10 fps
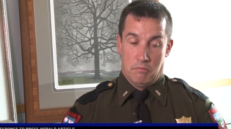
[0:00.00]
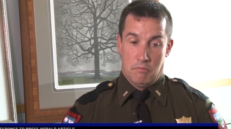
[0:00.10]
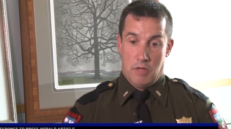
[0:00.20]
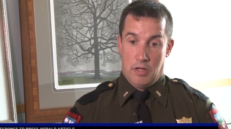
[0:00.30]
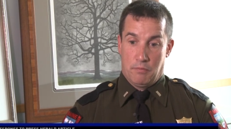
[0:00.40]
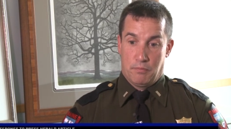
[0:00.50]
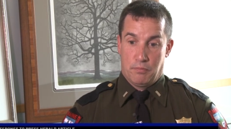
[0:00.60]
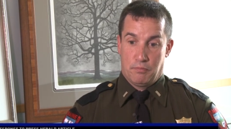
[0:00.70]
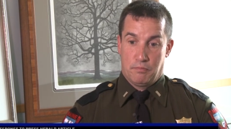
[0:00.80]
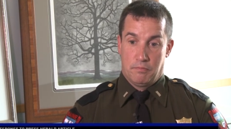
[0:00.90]
my
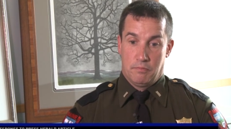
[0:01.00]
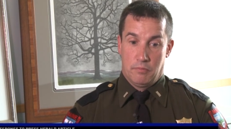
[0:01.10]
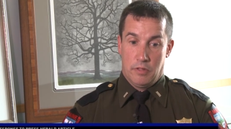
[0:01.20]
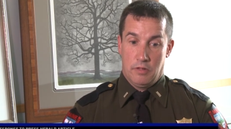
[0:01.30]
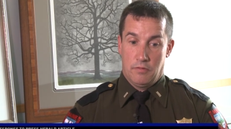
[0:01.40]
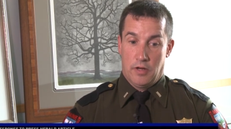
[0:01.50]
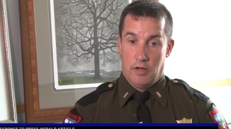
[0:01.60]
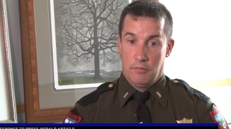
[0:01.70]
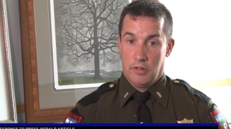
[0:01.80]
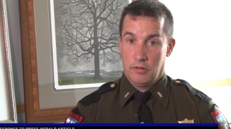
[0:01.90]

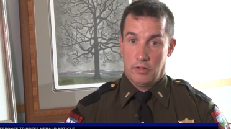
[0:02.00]
involvement